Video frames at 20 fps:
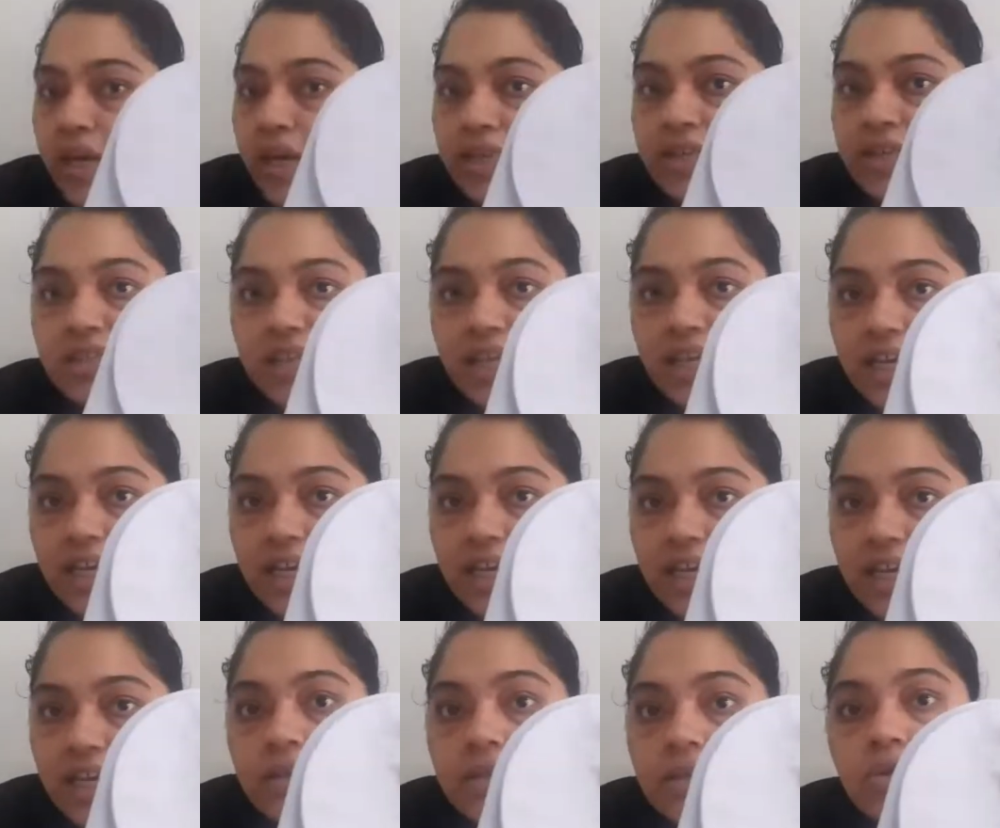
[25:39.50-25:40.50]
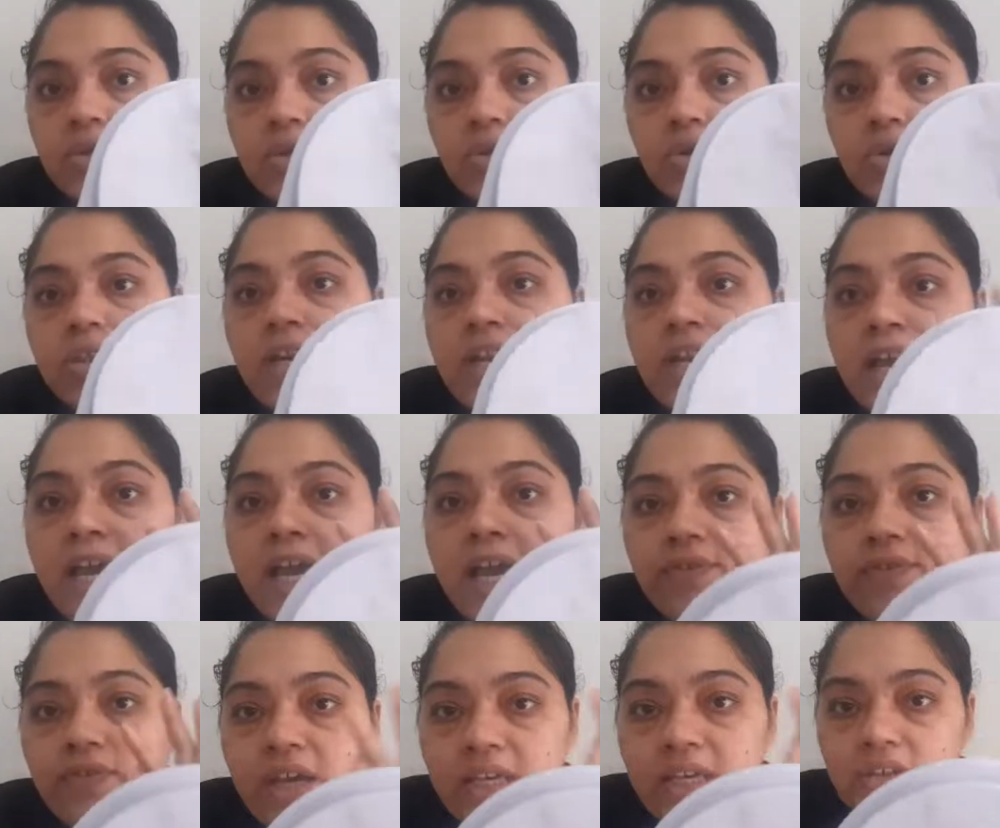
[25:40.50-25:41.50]
weighing scale so that I
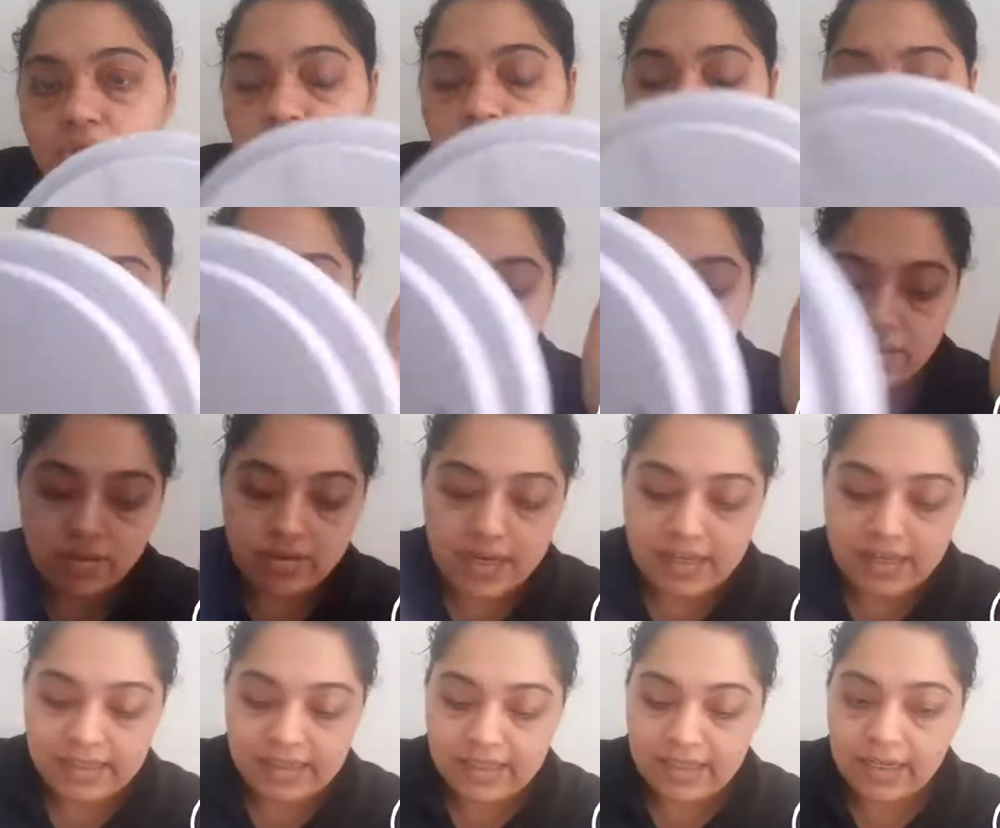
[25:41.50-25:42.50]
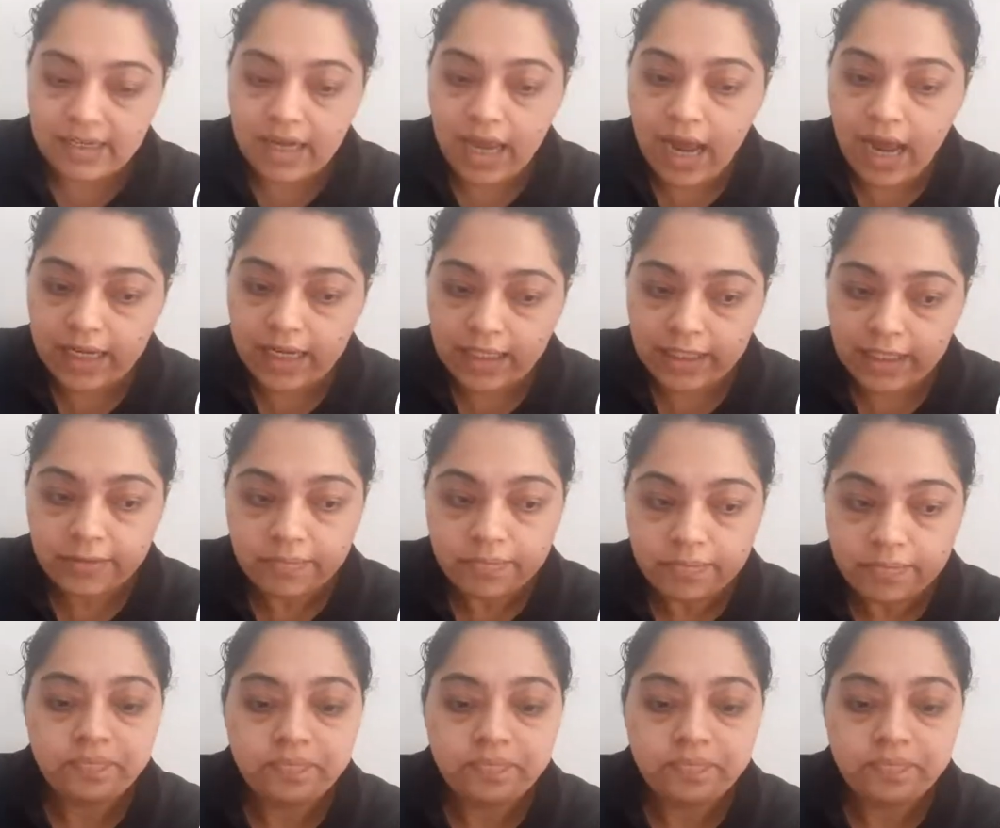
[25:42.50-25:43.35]
have accurate resin and hardener.